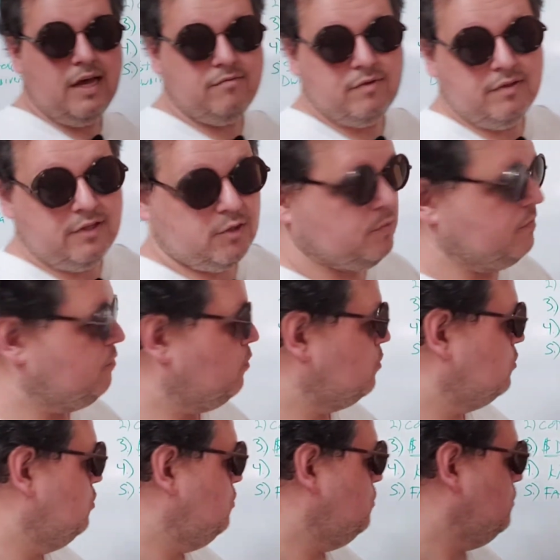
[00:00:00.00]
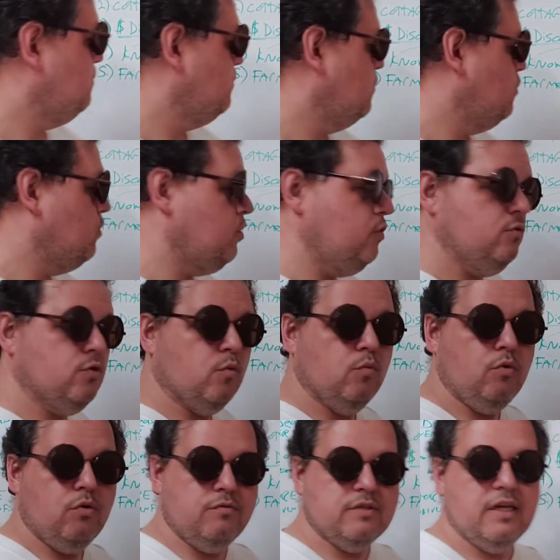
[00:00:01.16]
I've done this before too. You could use the
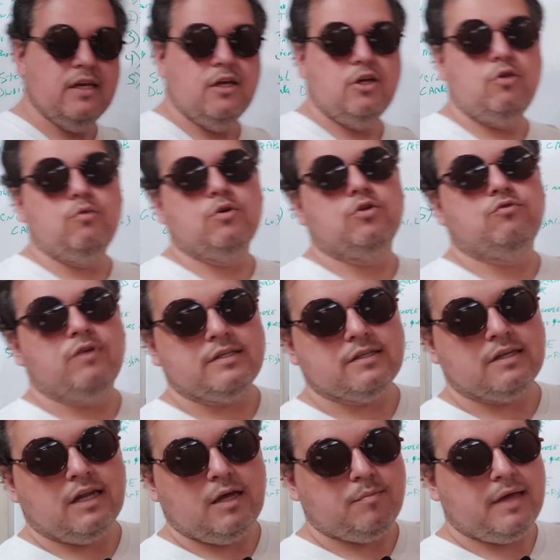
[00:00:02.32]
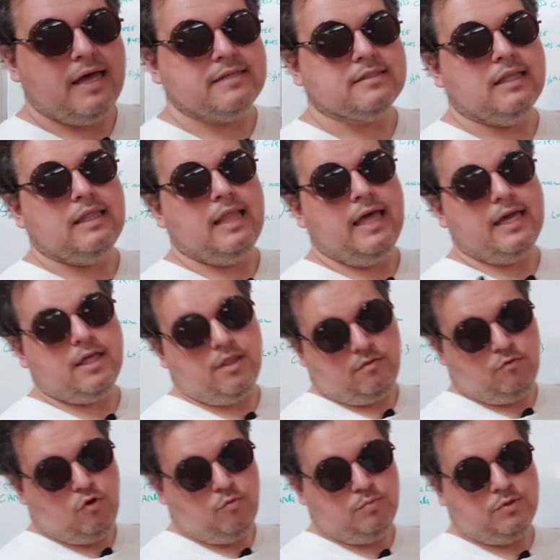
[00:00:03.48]
wolves. You could dress it up as
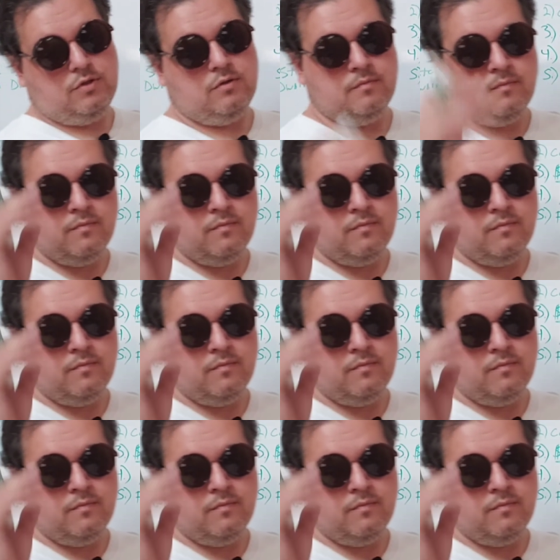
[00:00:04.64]
lycanthropes.